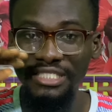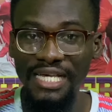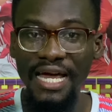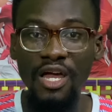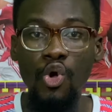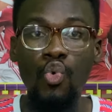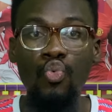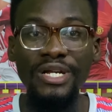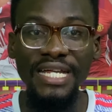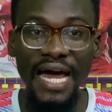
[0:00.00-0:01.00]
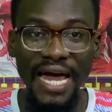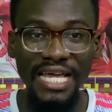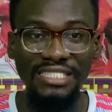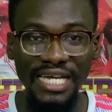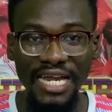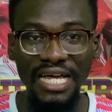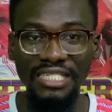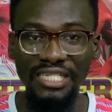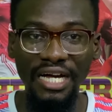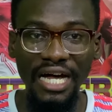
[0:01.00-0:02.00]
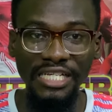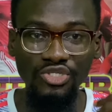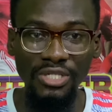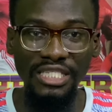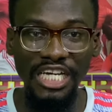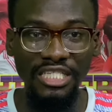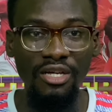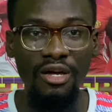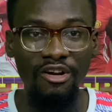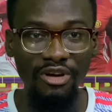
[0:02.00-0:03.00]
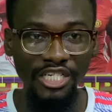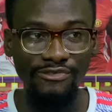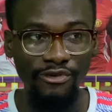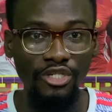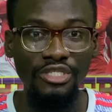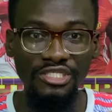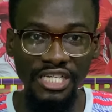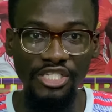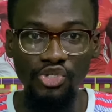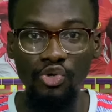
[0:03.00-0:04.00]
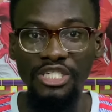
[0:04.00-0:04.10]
there with the highest earners at United. Rashford, Sancho,